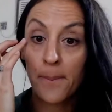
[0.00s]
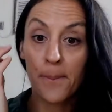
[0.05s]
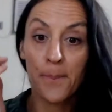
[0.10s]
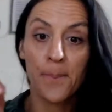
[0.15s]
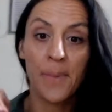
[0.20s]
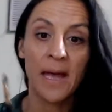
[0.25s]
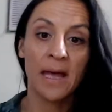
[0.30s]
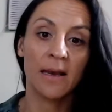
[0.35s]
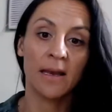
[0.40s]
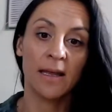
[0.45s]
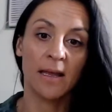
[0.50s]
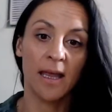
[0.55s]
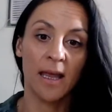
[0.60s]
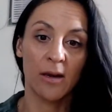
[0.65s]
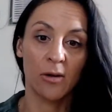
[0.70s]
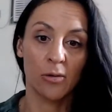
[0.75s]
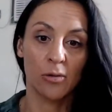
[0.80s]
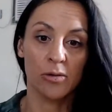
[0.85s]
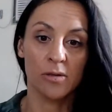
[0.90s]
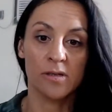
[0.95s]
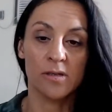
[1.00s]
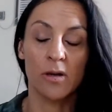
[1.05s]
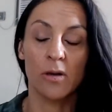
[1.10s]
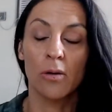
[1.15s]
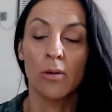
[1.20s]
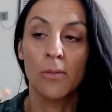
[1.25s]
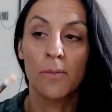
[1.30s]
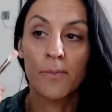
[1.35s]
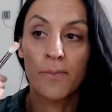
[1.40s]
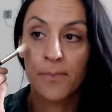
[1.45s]
but it can
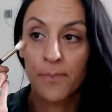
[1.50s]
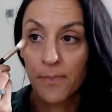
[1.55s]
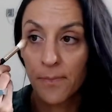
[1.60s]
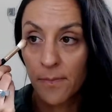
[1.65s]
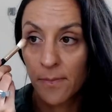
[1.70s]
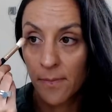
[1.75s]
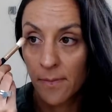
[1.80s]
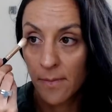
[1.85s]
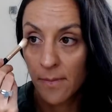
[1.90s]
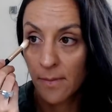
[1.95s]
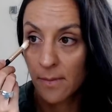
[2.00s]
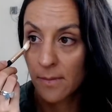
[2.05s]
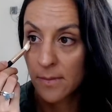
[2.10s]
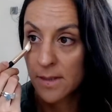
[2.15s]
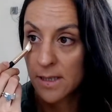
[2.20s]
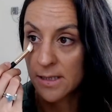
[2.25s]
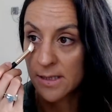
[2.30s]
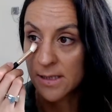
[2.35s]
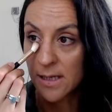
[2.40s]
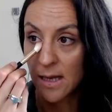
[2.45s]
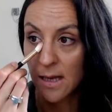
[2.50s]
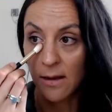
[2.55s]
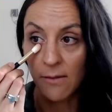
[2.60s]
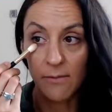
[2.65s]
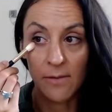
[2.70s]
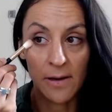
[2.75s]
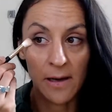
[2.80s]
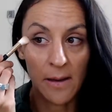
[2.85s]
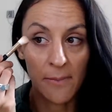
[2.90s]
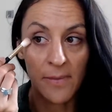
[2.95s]
also just
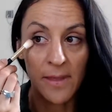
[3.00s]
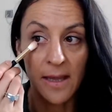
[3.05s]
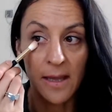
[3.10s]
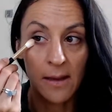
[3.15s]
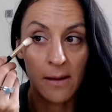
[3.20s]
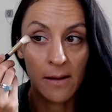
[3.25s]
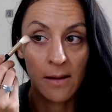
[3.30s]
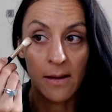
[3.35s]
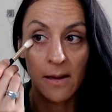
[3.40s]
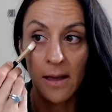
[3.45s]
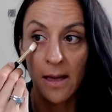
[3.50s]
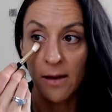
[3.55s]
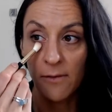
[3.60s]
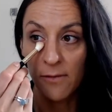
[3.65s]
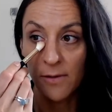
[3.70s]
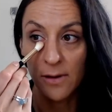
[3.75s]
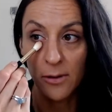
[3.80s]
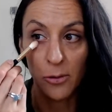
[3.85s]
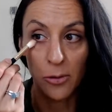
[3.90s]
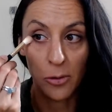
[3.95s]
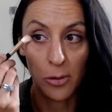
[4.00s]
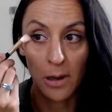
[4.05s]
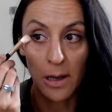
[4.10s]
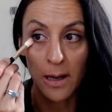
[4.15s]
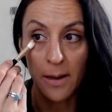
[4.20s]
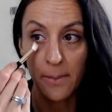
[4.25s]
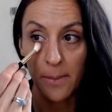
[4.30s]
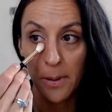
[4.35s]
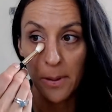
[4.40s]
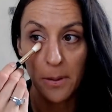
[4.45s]
even it all
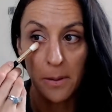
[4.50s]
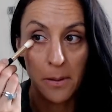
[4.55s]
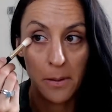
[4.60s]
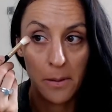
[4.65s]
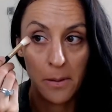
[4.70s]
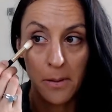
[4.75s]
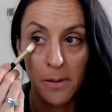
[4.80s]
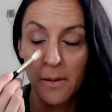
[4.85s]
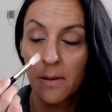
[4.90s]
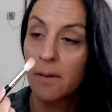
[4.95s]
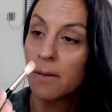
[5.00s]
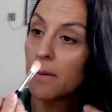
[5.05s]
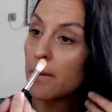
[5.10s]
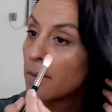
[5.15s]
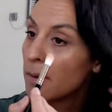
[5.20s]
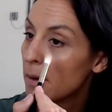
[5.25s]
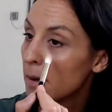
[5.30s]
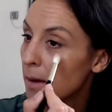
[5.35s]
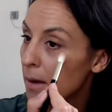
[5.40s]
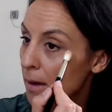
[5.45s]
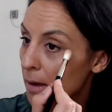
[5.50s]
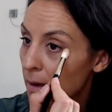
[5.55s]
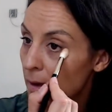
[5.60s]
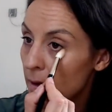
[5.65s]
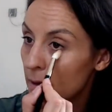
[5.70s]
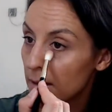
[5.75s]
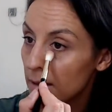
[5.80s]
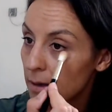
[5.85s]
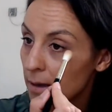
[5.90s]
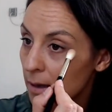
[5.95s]
up.
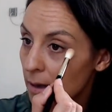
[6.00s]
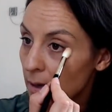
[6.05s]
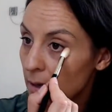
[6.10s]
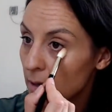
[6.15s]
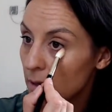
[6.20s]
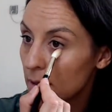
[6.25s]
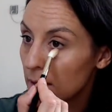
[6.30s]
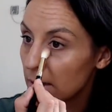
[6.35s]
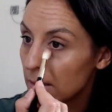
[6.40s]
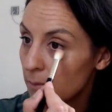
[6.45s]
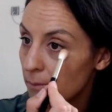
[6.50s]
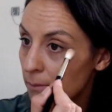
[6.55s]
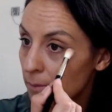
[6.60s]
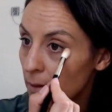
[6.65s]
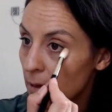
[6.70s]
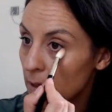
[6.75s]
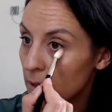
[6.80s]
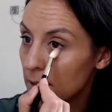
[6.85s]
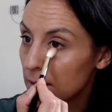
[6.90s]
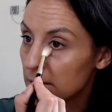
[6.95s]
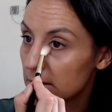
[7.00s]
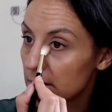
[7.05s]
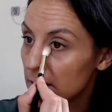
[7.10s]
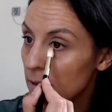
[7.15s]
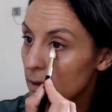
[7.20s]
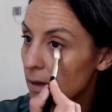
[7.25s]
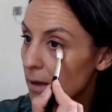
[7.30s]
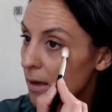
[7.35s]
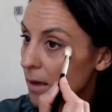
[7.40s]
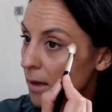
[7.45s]
And again, blend
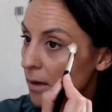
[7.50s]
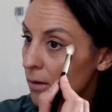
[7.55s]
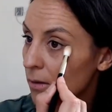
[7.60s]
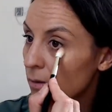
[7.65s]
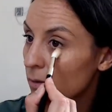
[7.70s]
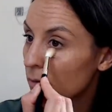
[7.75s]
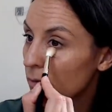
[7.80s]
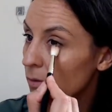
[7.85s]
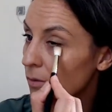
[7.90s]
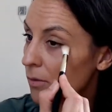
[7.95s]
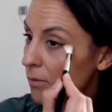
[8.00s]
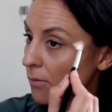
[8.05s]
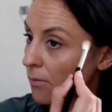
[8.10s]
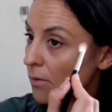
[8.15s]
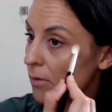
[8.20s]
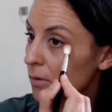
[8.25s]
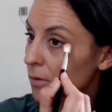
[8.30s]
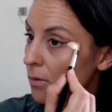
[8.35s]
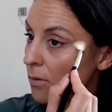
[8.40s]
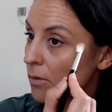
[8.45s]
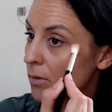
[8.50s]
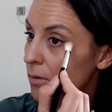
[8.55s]
it through.